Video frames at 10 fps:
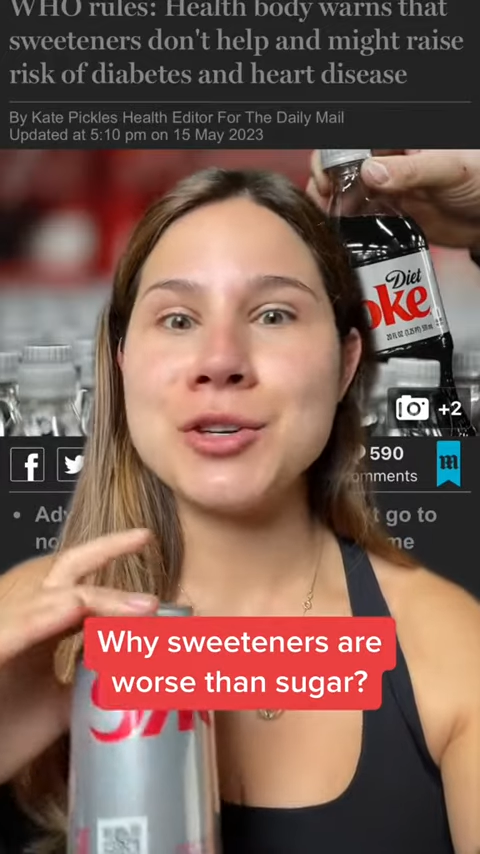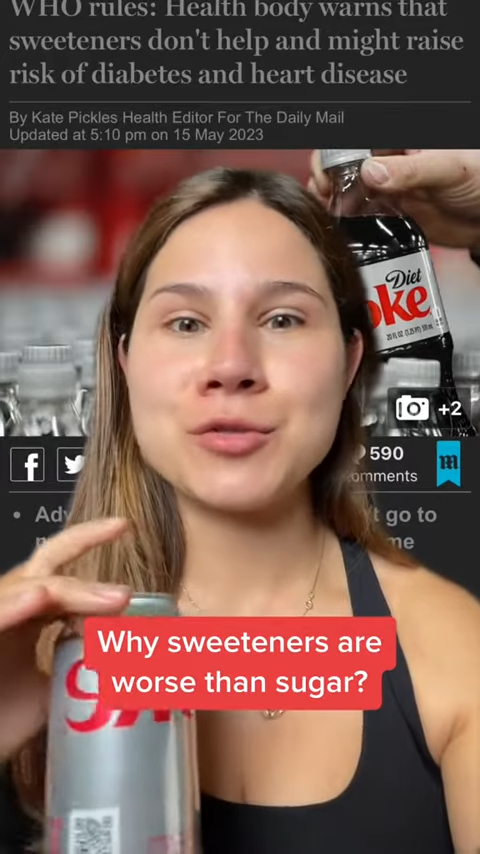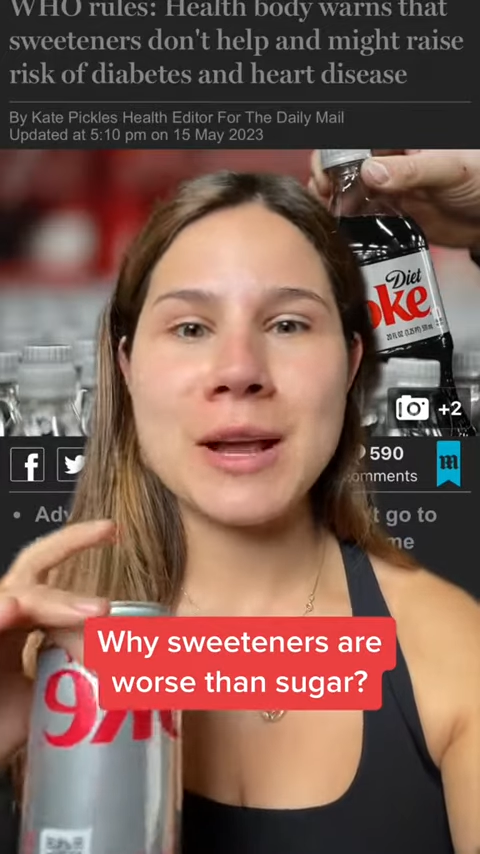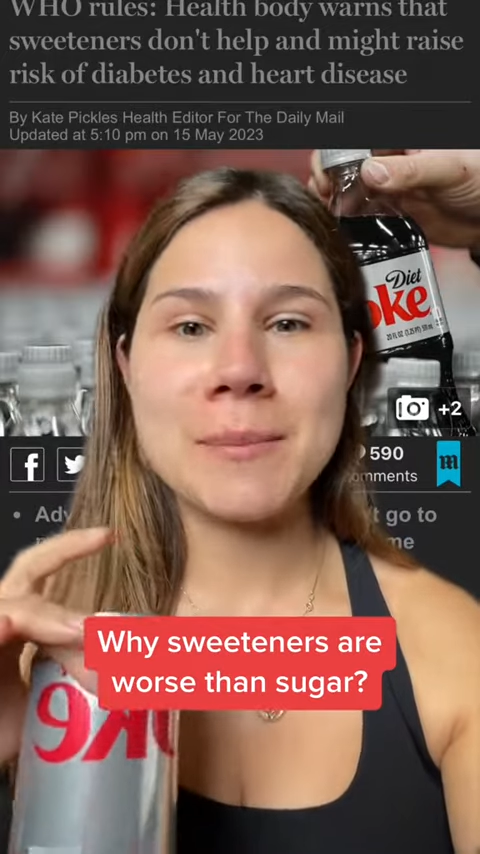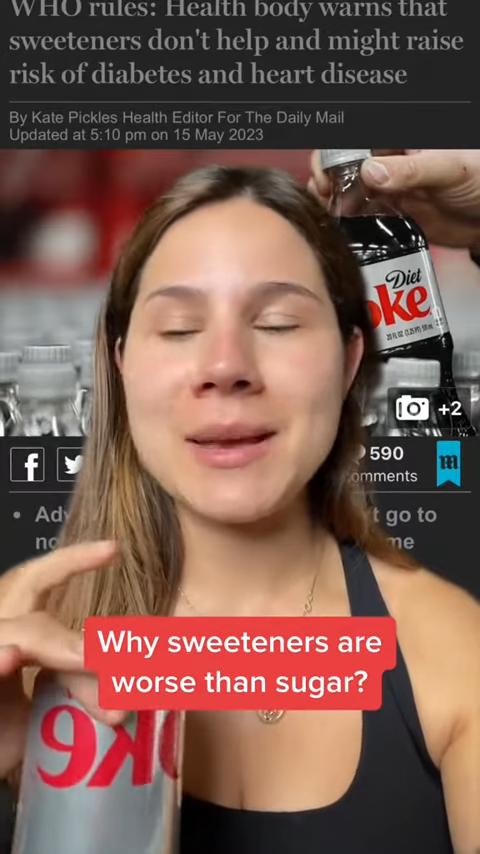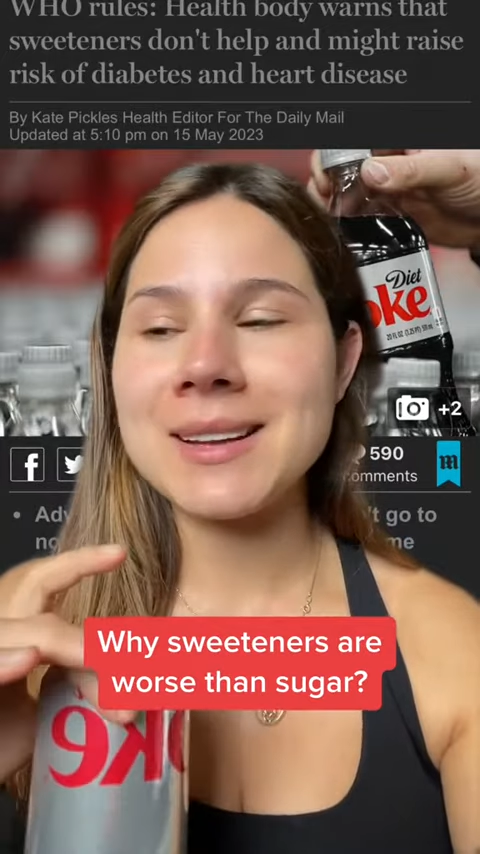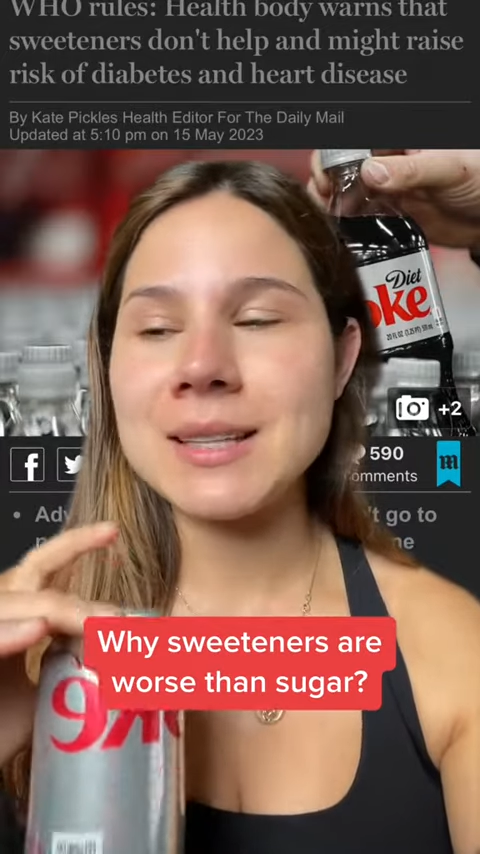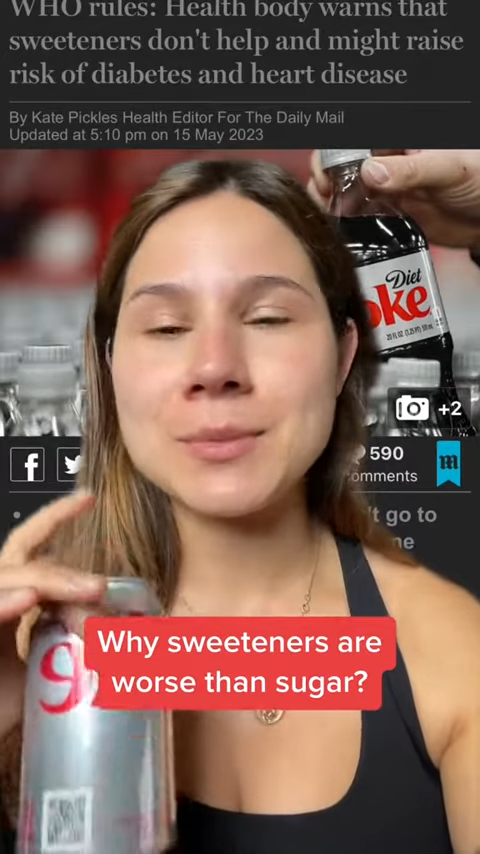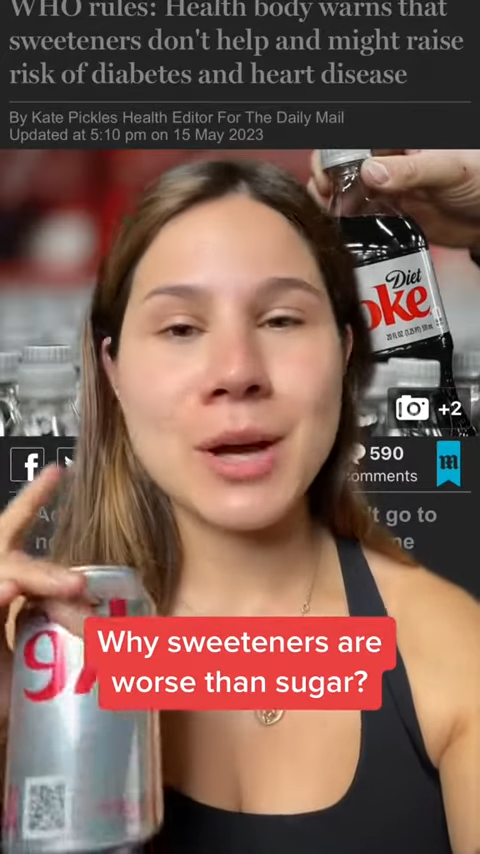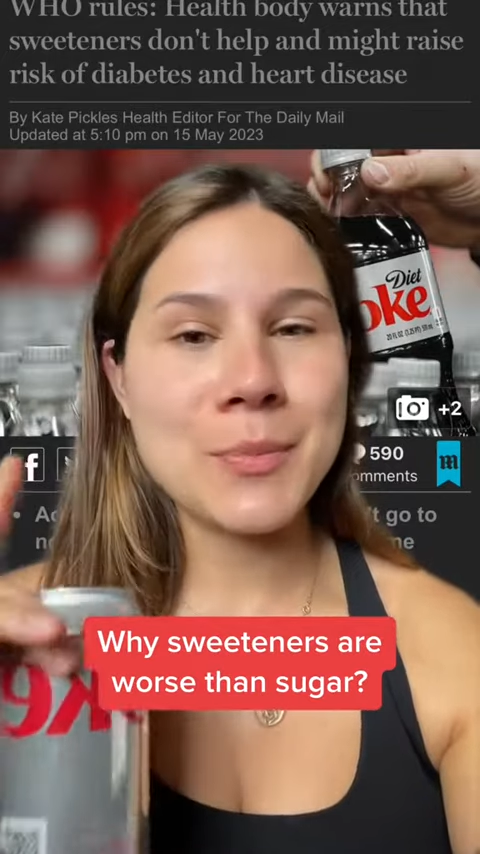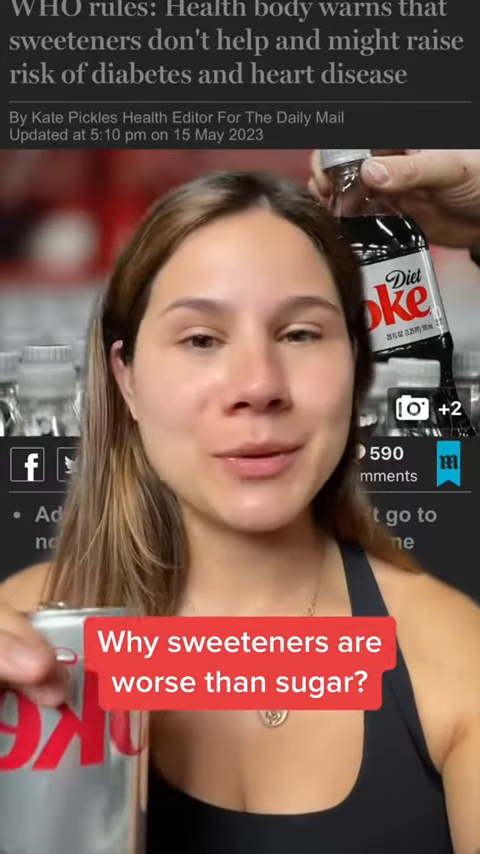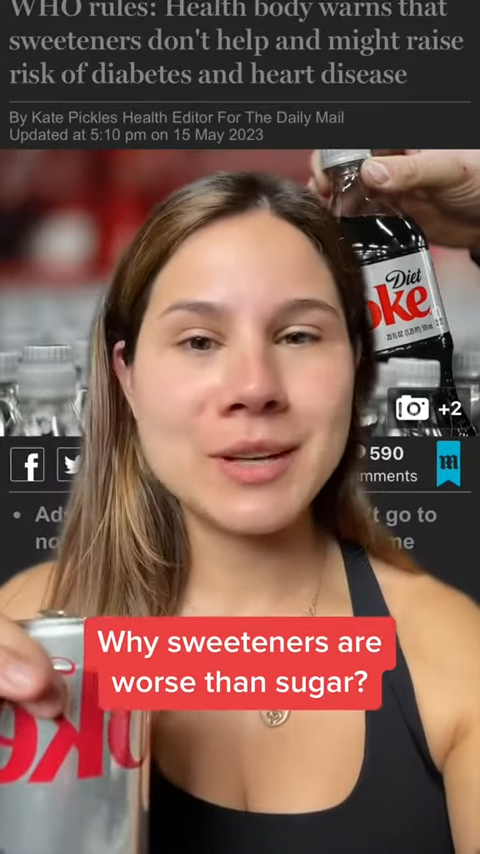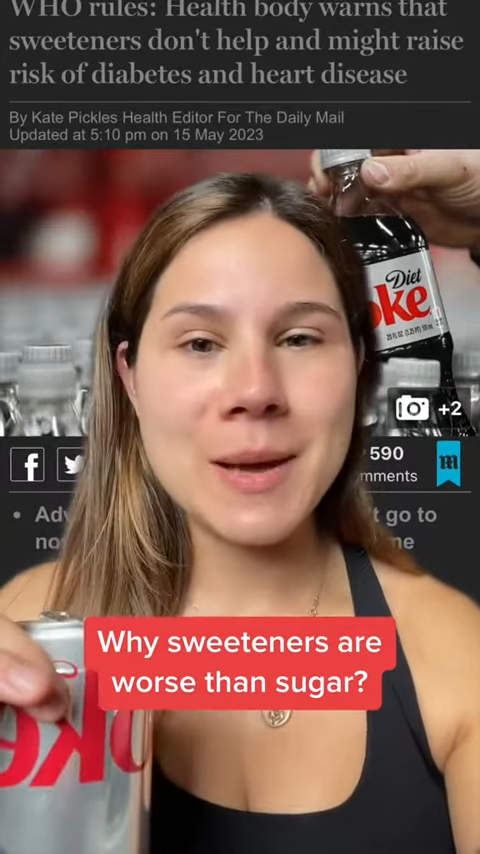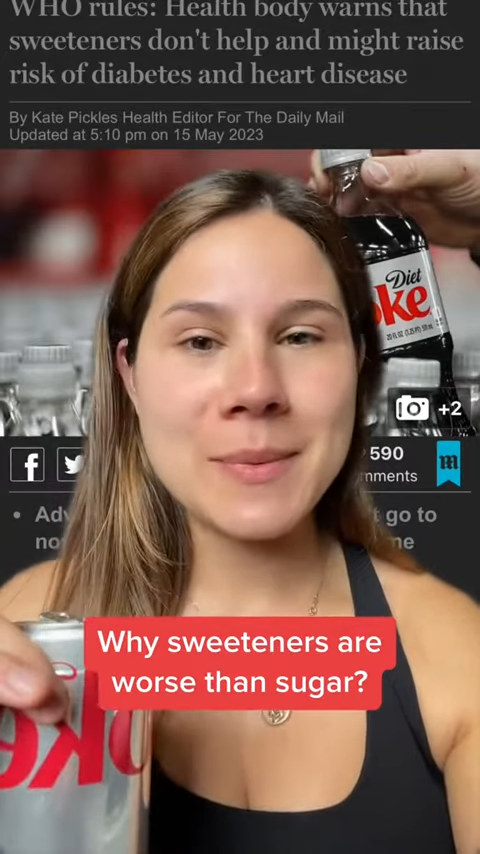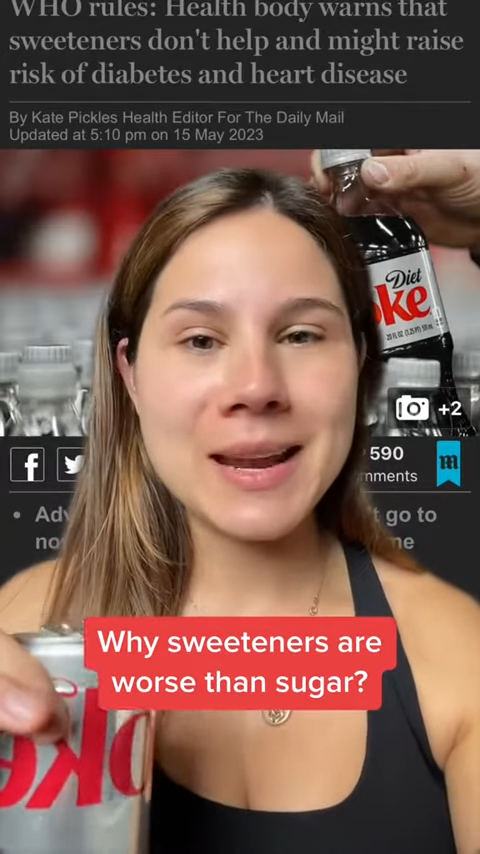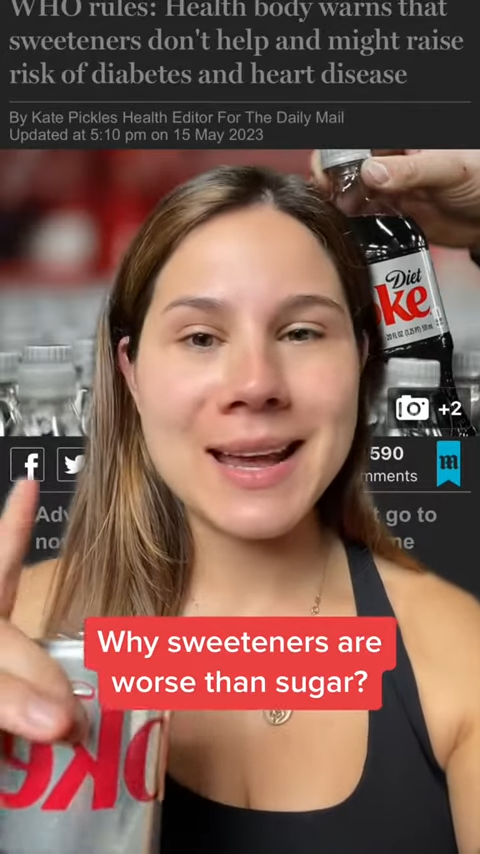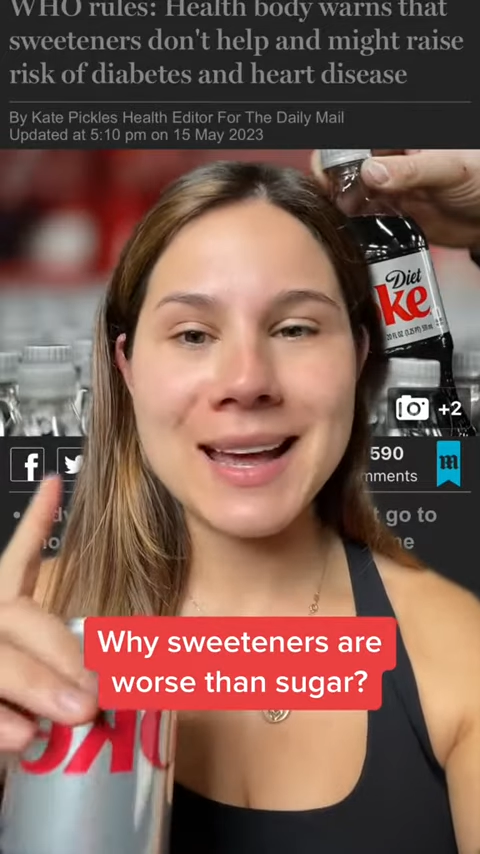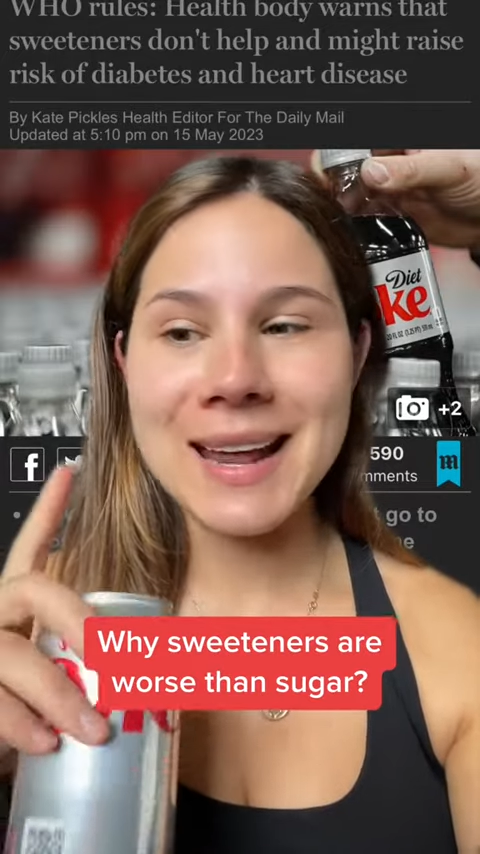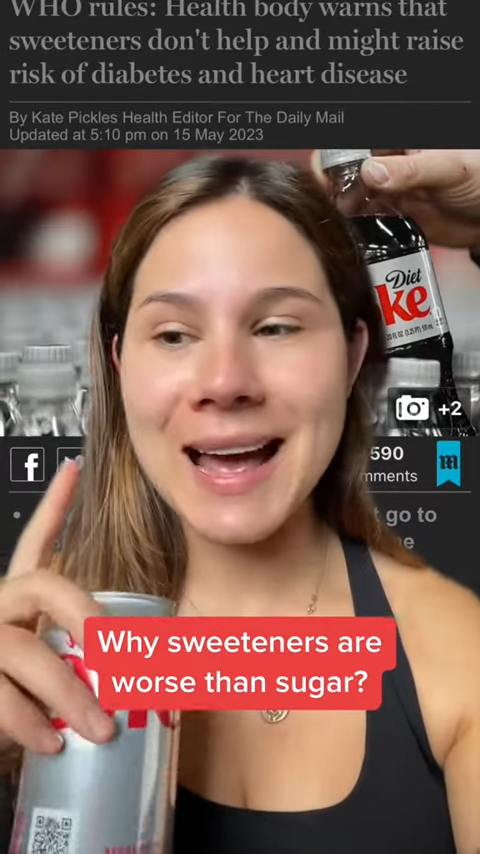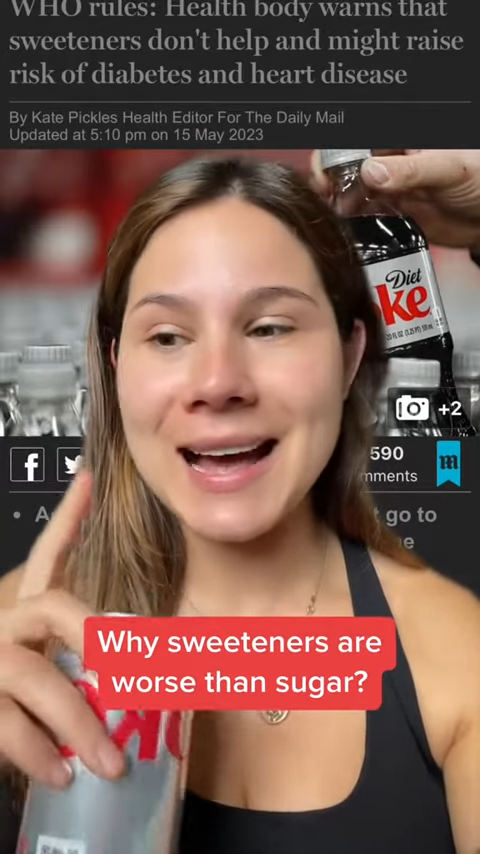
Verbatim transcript: drink because I'm type 1 diabetic and it